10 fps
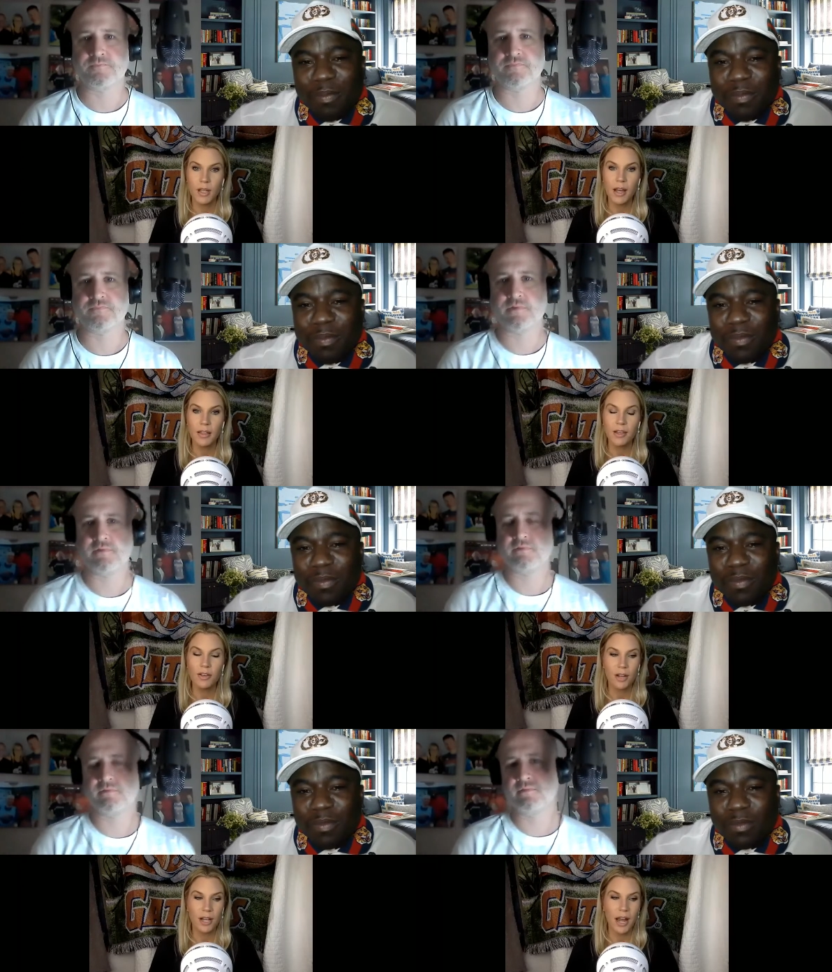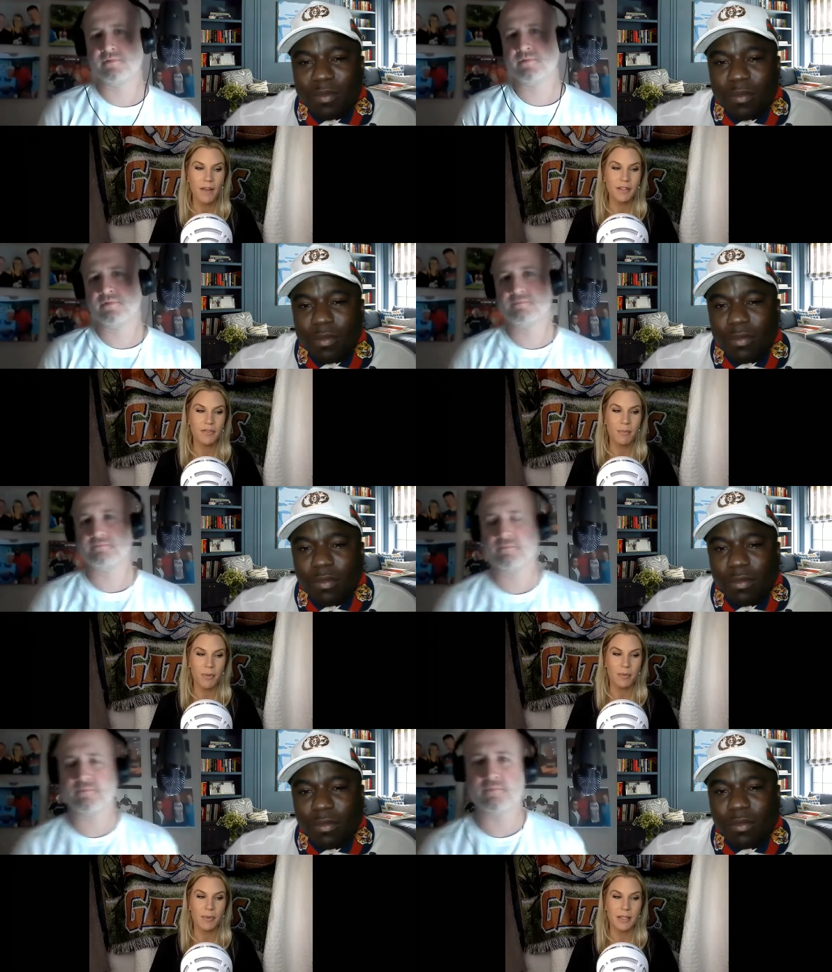Speaker 1: I think you can have different
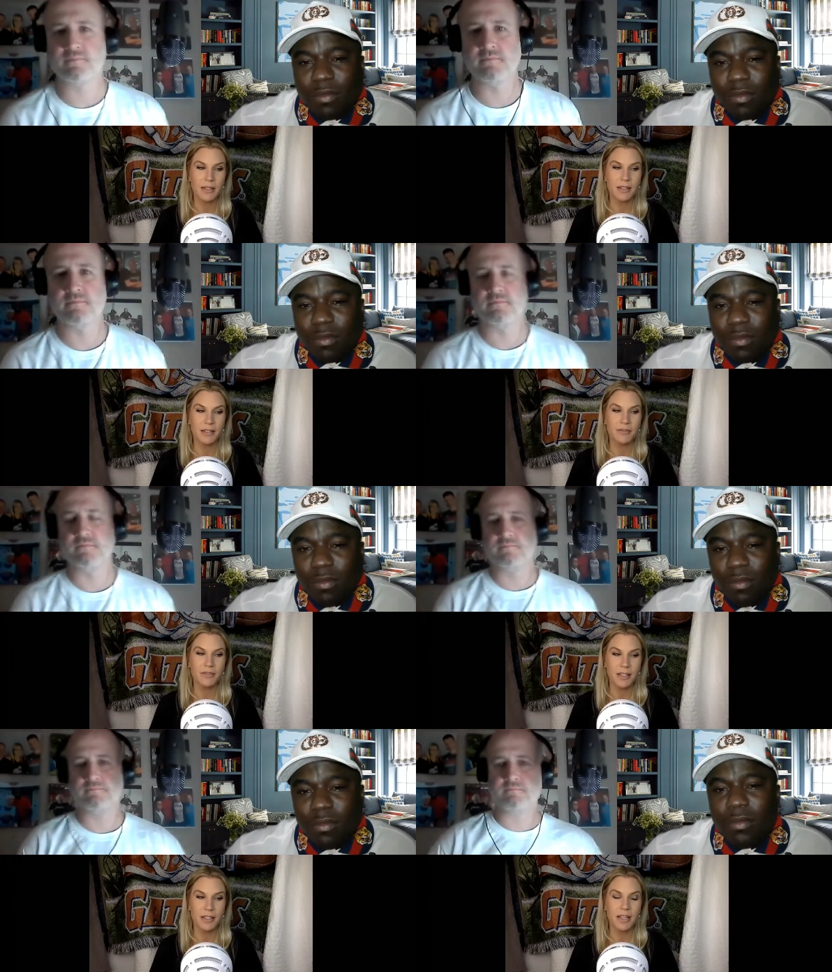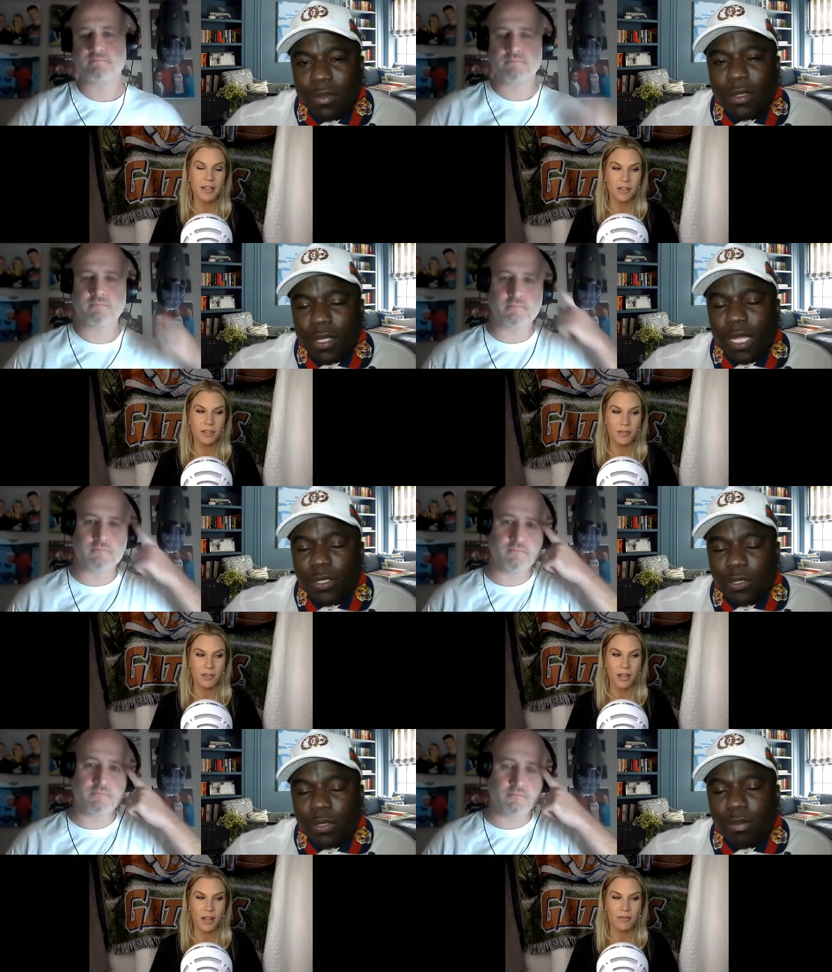purposes at different stages of That's your
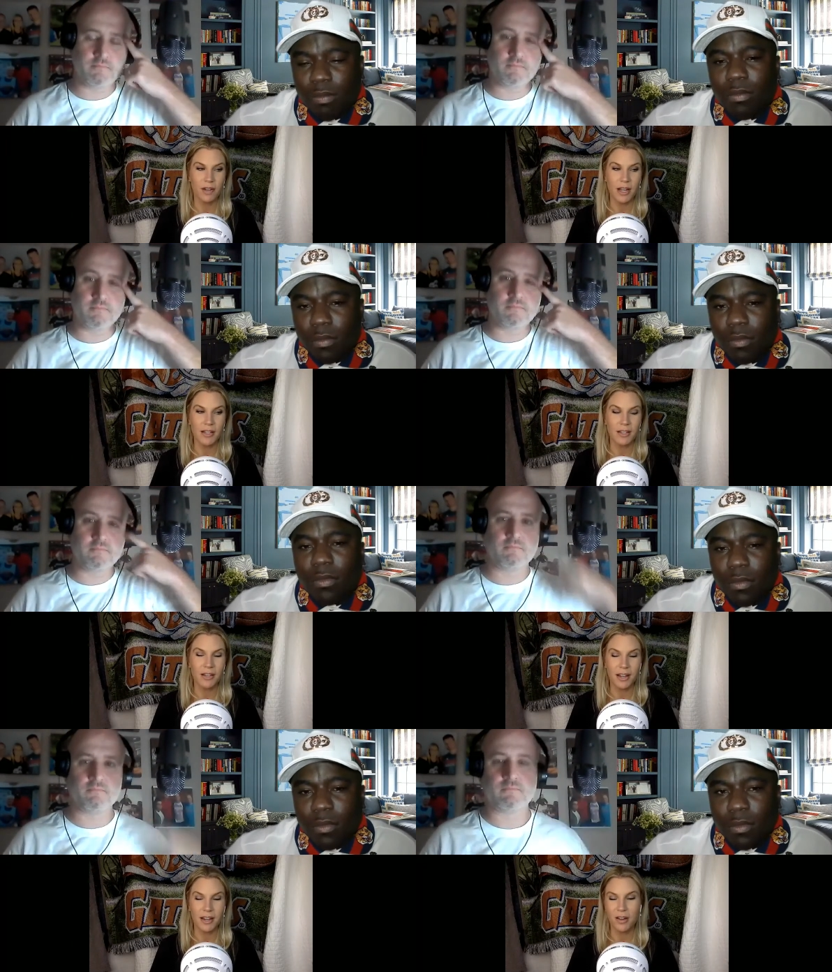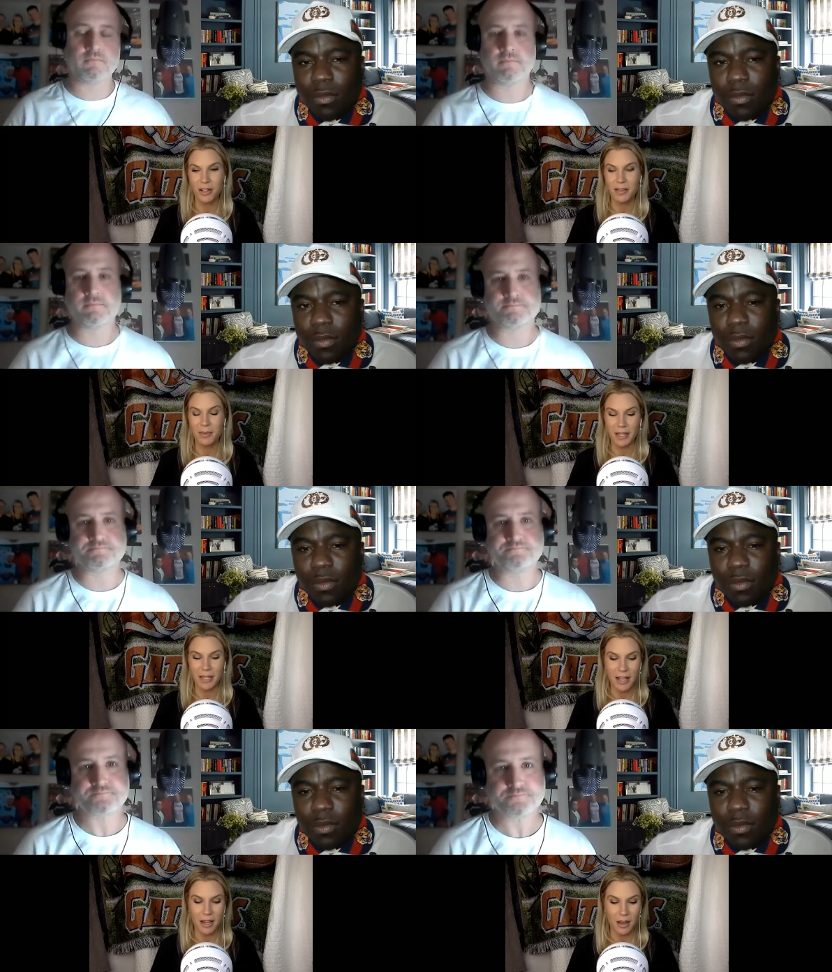life, true. right? And and ultimately,
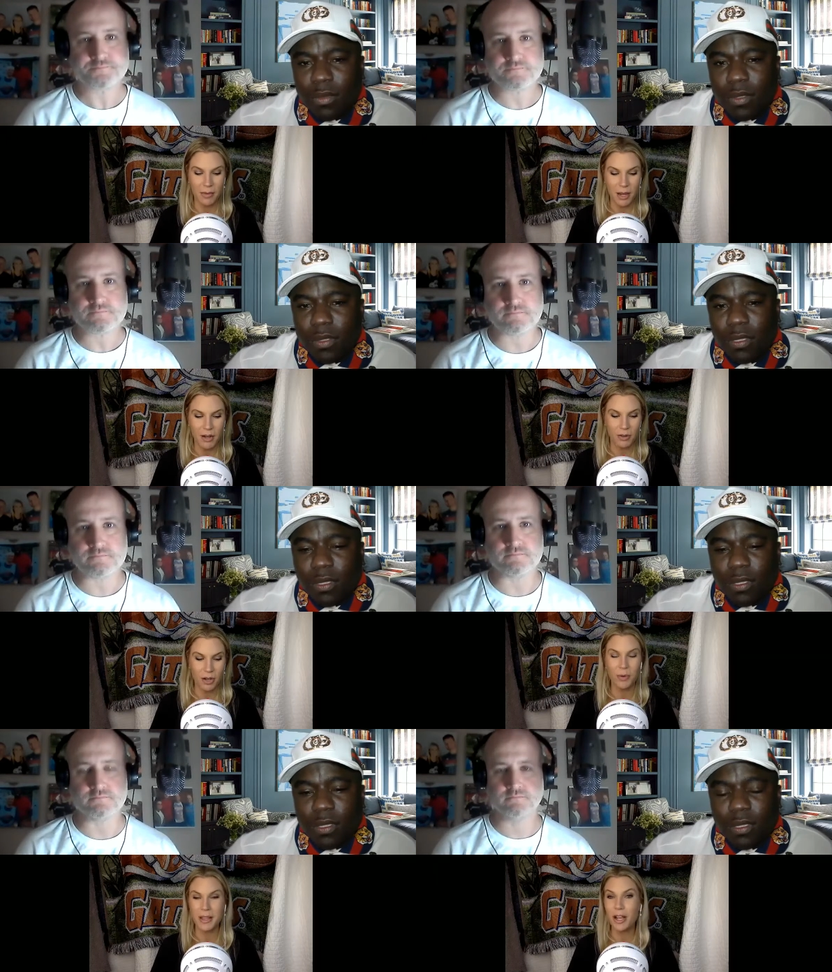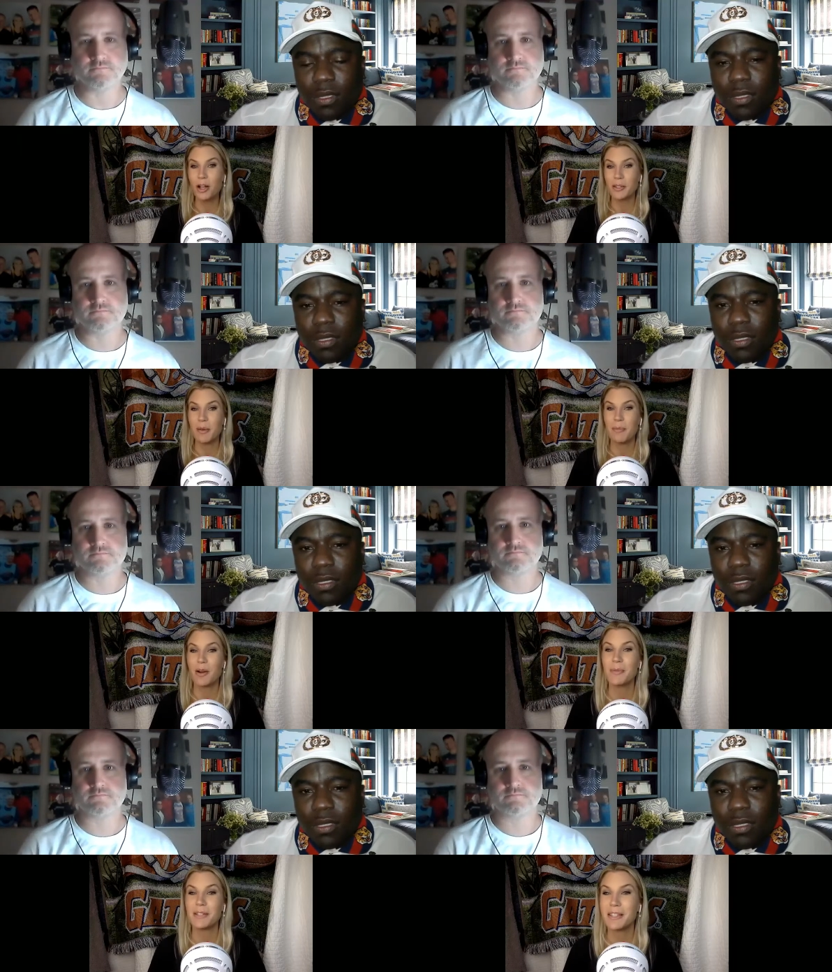um, I don't know what the ultimate
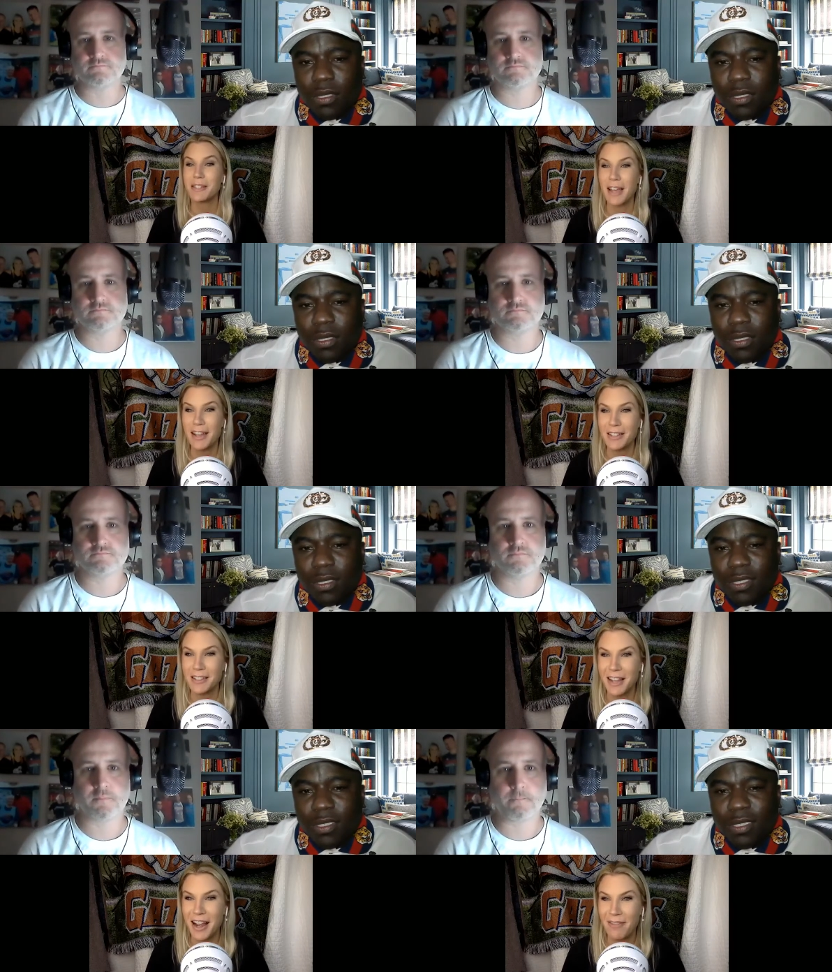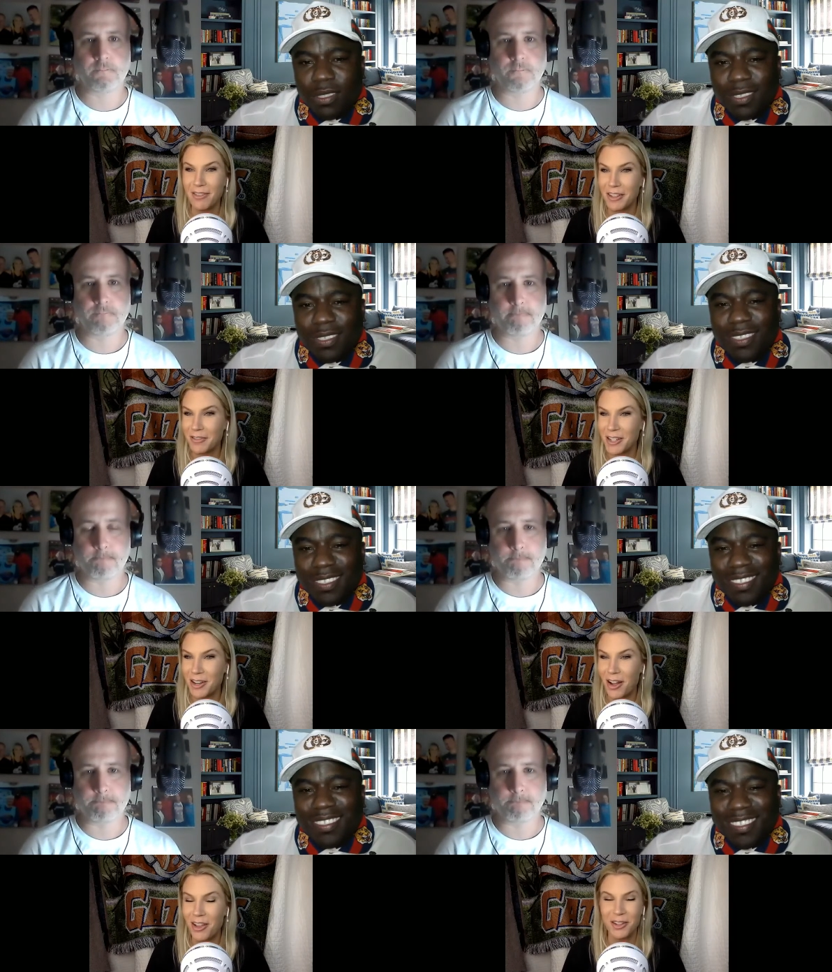purpose is yet, since I haven't lived it
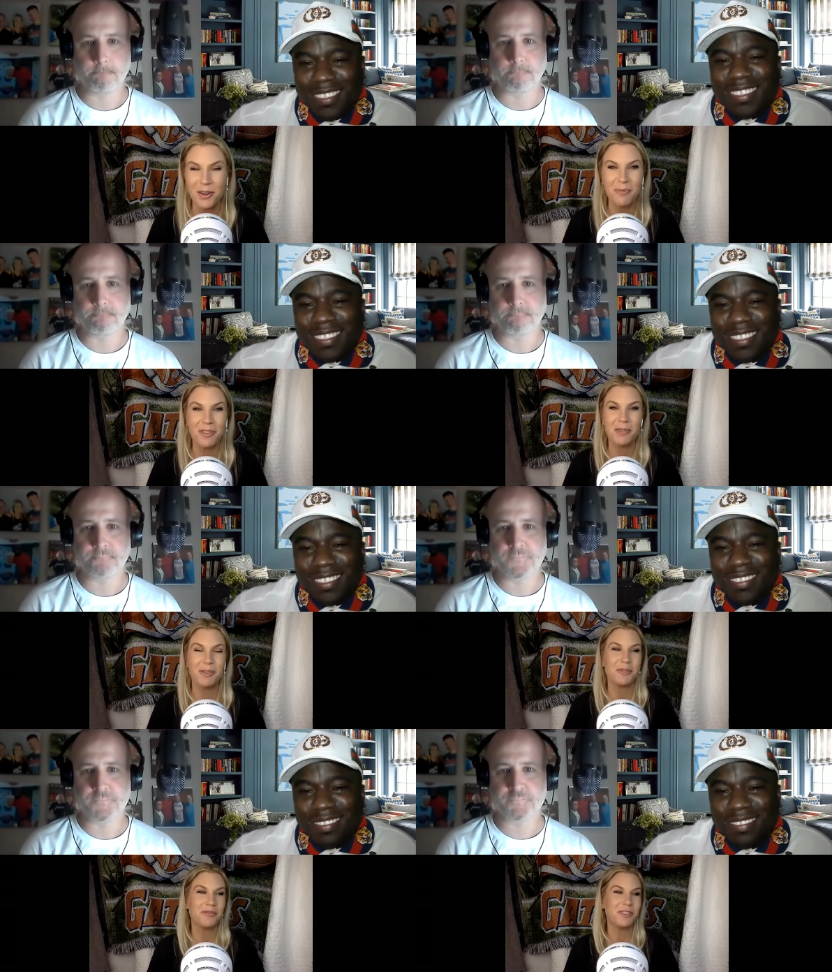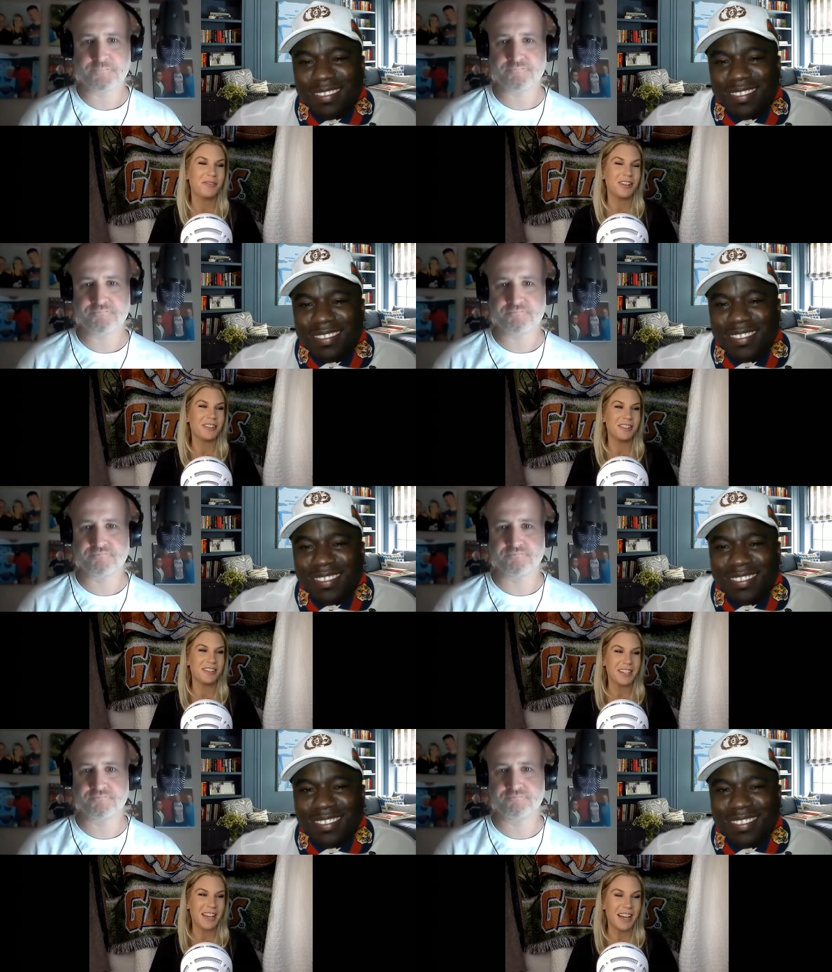all, and hopefully won't for a very long
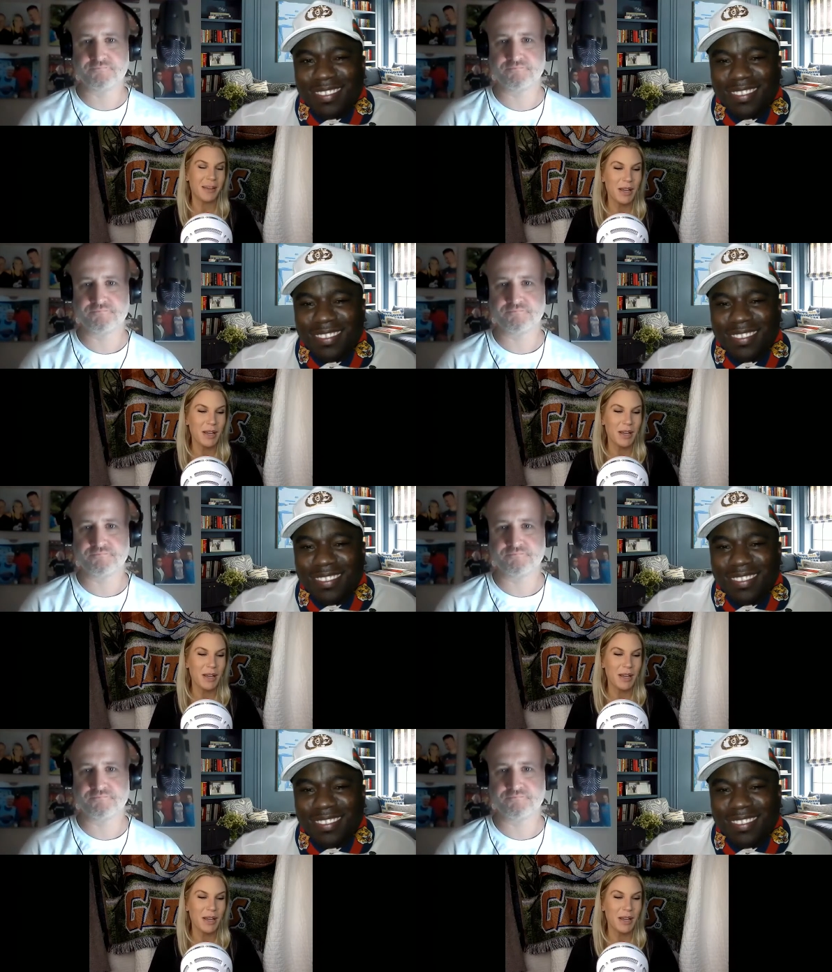time.